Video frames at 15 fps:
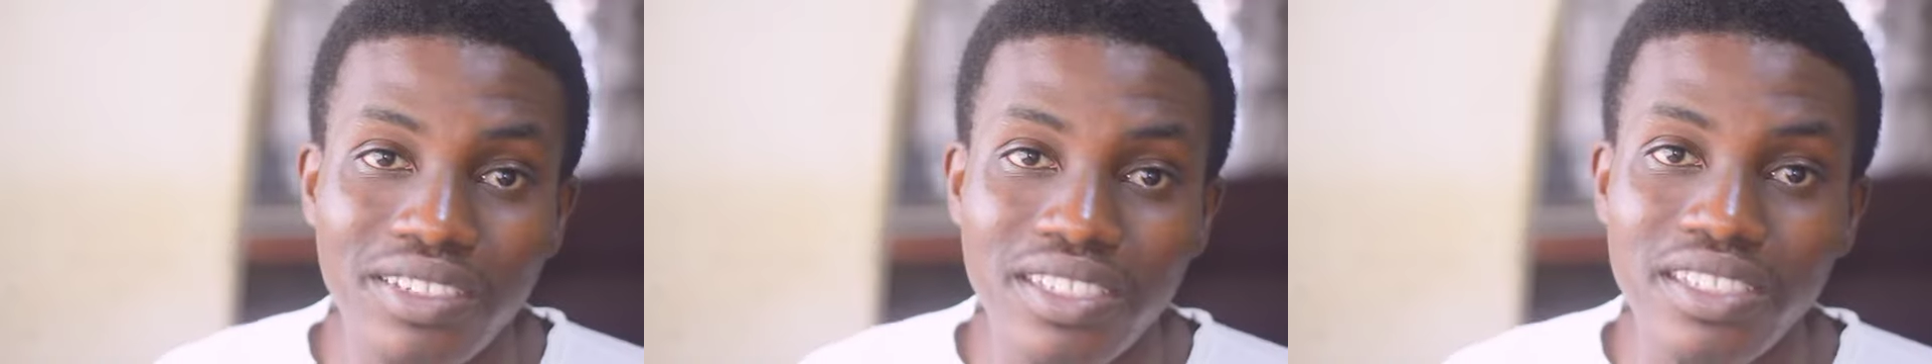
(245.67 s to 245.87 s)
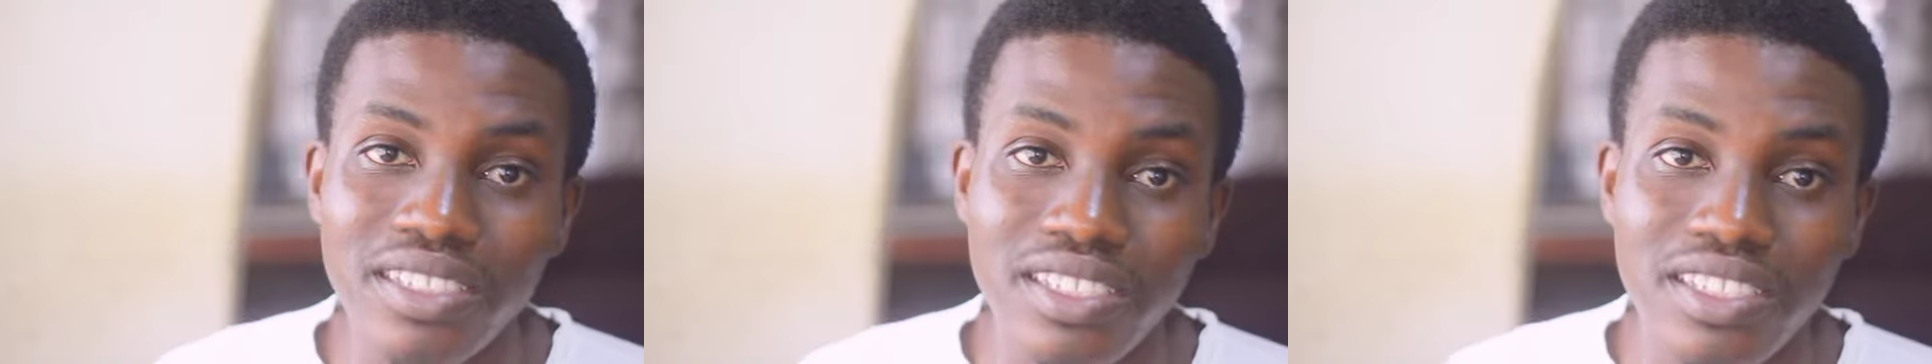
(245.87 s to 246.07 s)

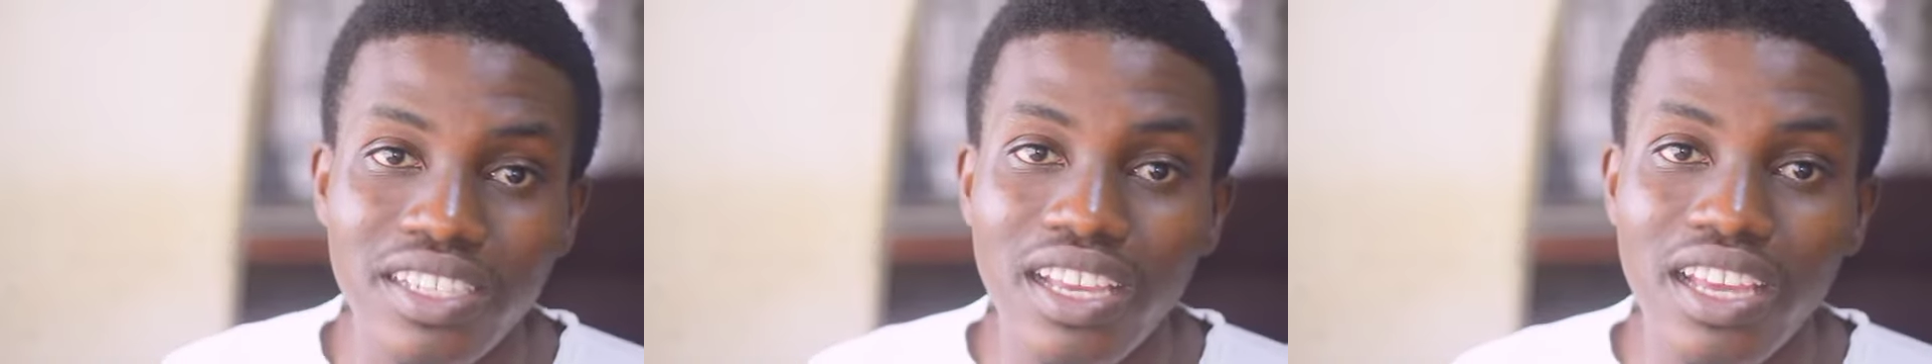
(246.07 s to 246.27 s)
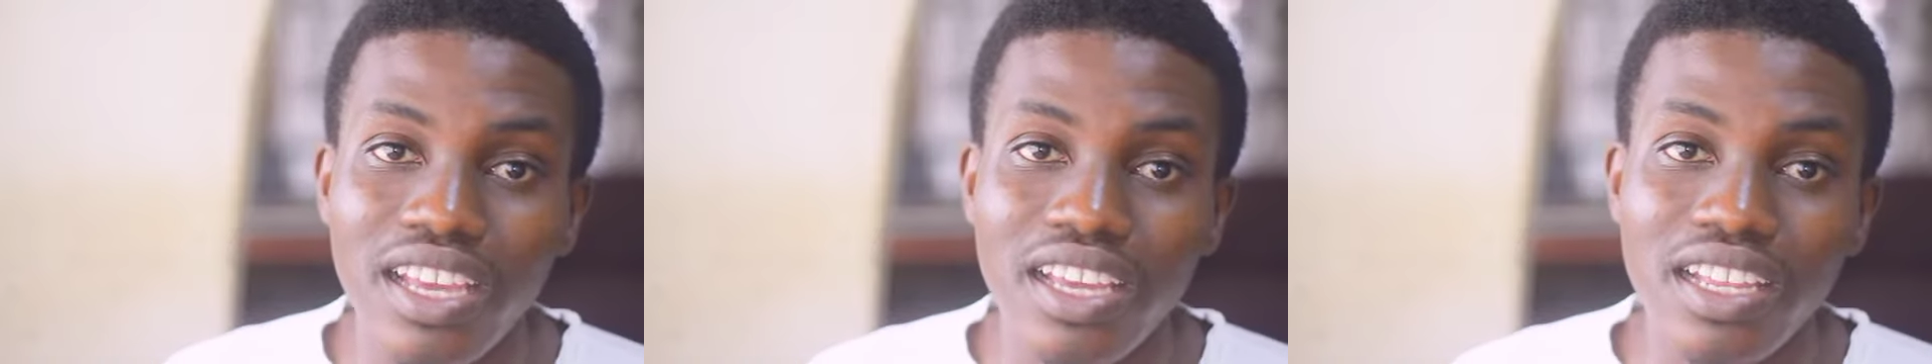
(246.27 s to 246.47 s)
grace,
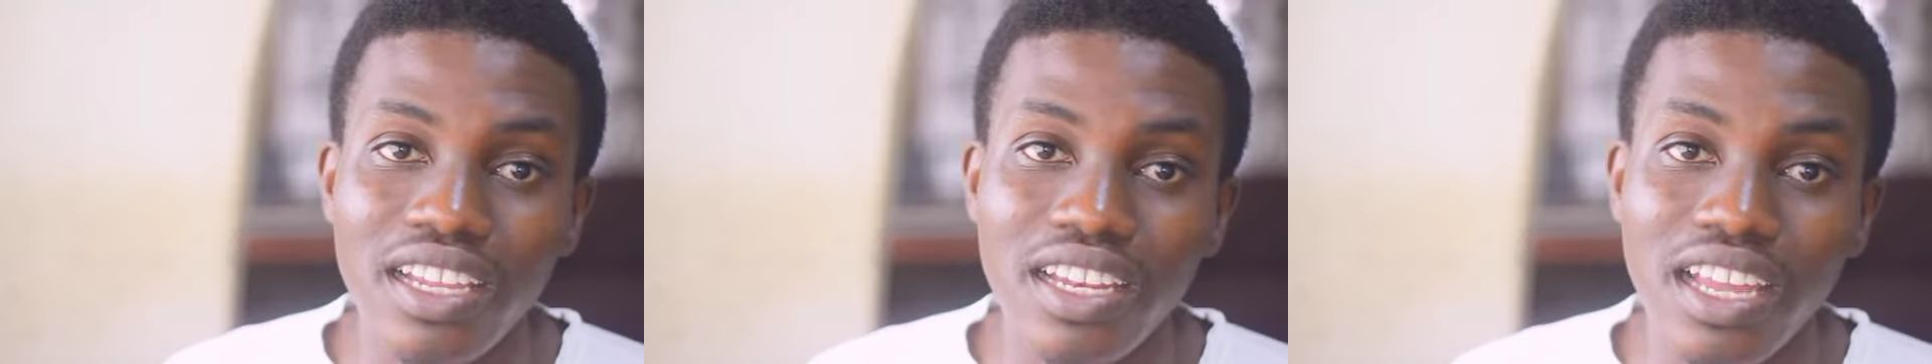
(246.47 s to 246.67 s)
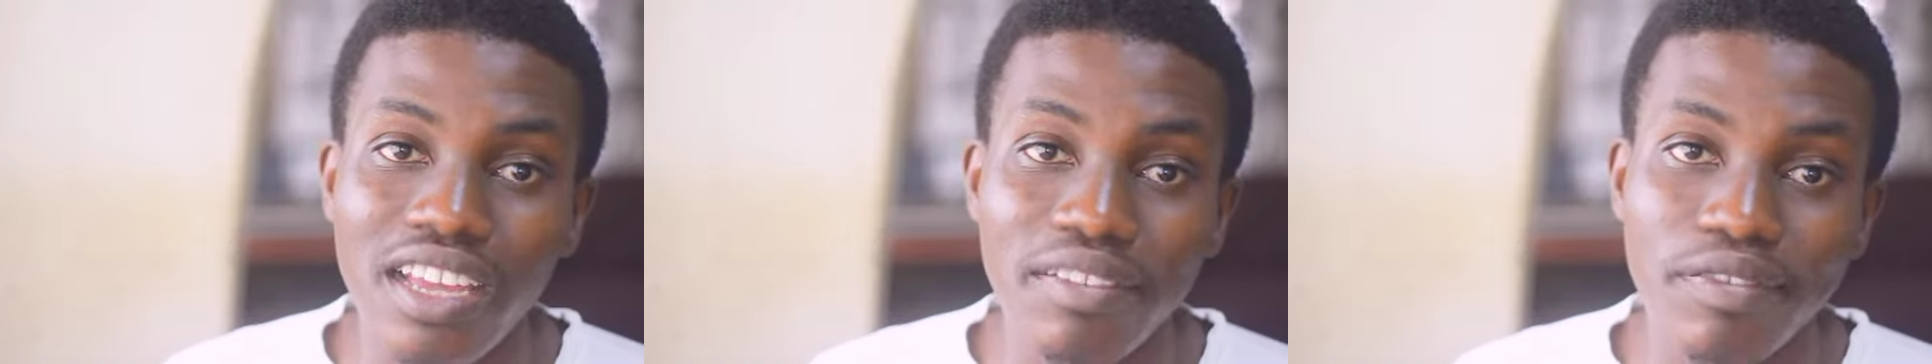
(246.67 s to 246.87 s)

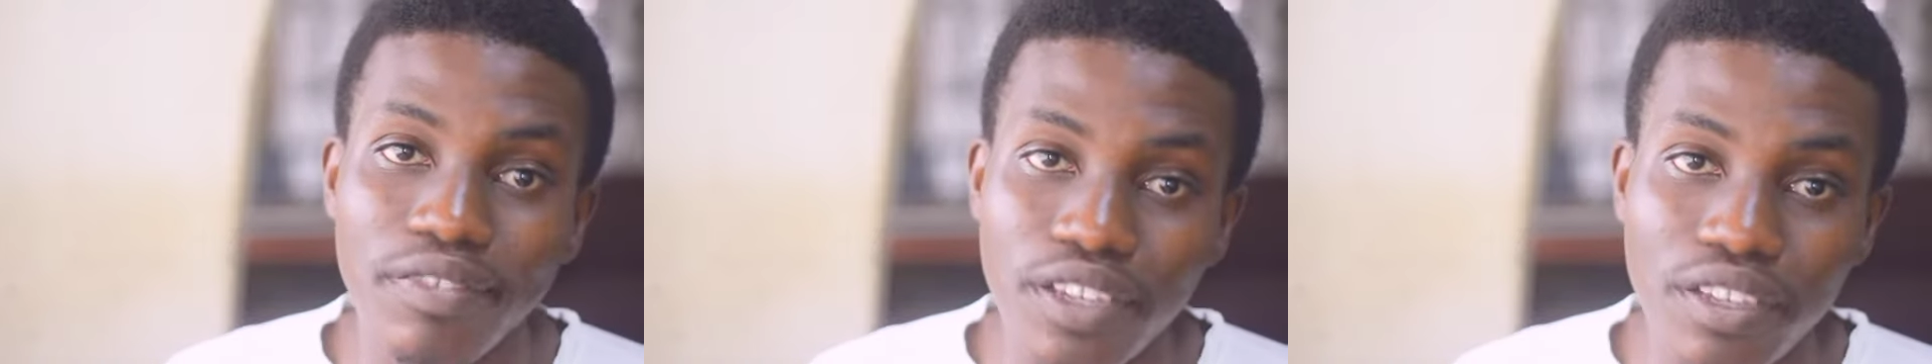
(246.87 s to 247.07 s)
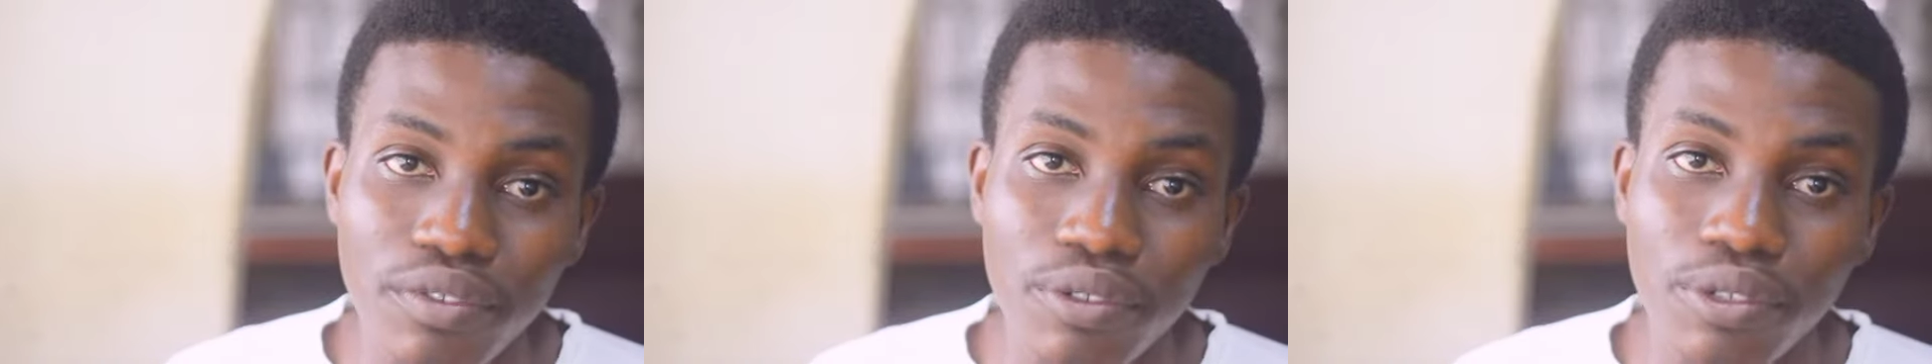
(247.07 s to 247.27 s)
like
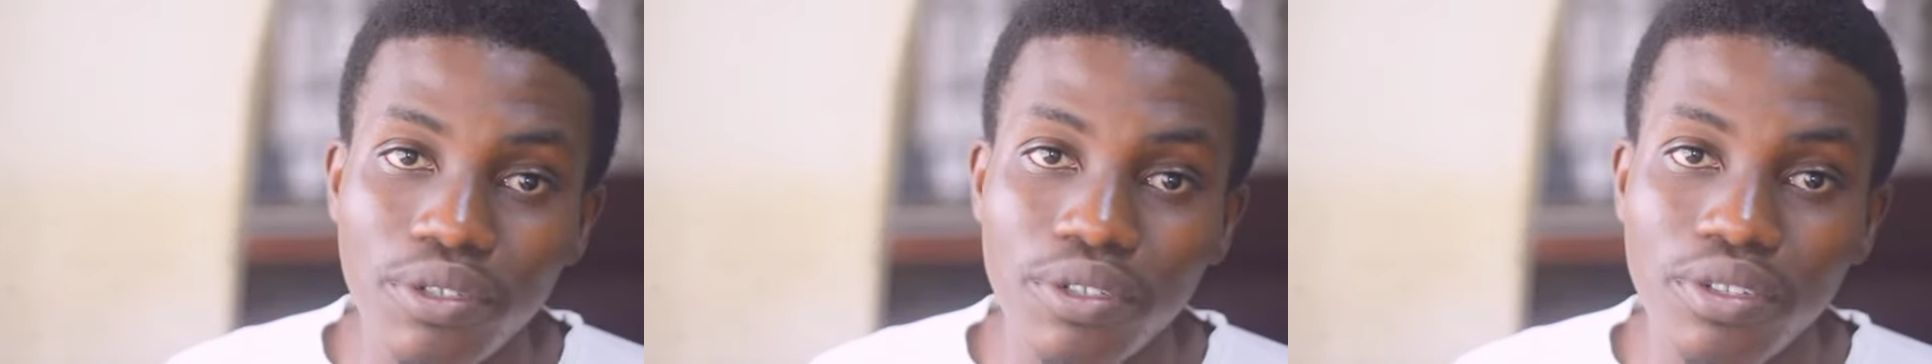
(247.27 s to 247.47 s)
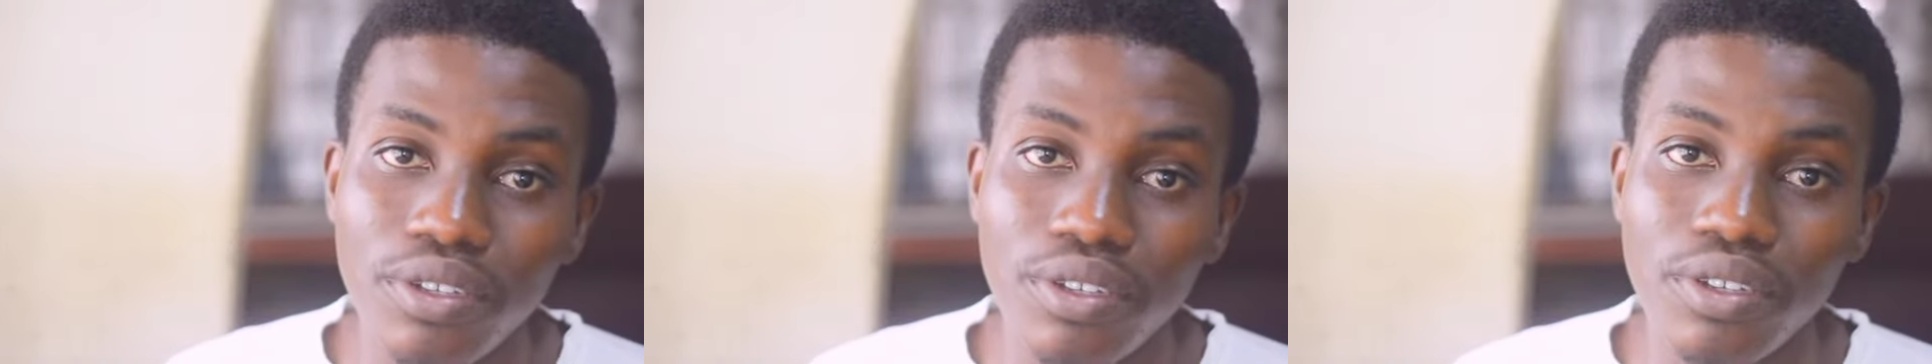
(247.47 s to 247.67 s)
favor.